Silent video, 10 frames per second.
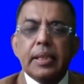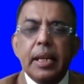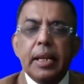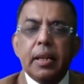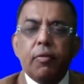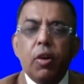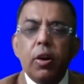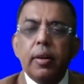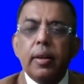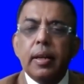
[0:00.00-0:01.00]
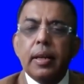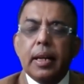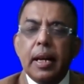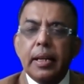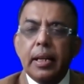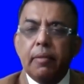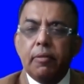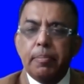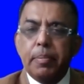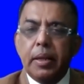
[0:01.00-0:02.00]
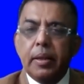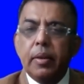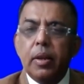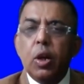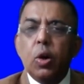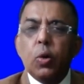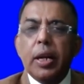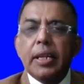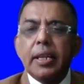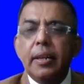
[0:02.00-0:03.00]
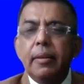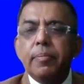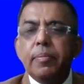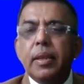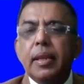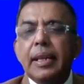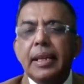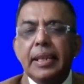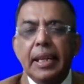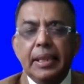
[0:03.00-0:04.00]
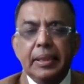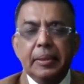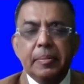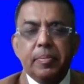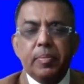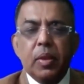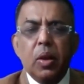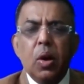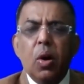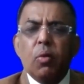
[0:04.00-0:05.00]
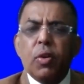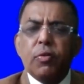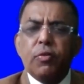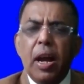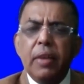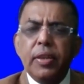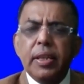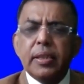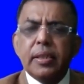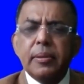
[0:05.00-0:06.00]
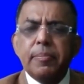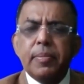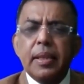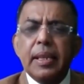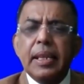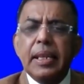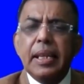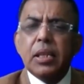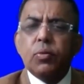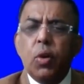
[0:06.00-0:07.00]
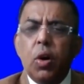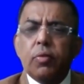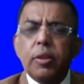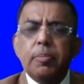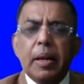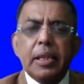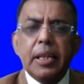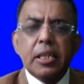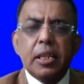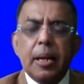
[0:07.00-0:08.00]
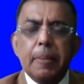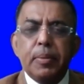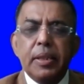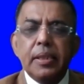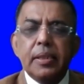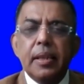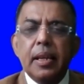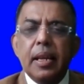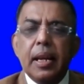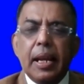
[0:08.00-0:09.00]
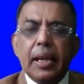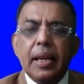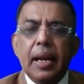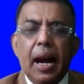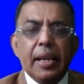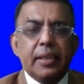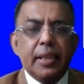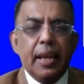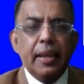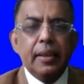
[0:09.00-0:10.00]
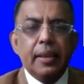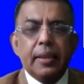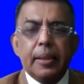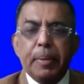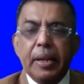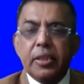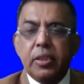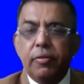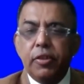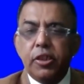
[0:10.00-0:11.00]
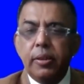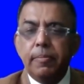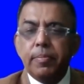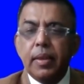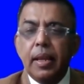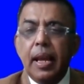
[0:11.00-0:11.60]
Center for Career Development, located in Delhi. For 5 years, he has worked with multinational companies like ICI, the Paints Division,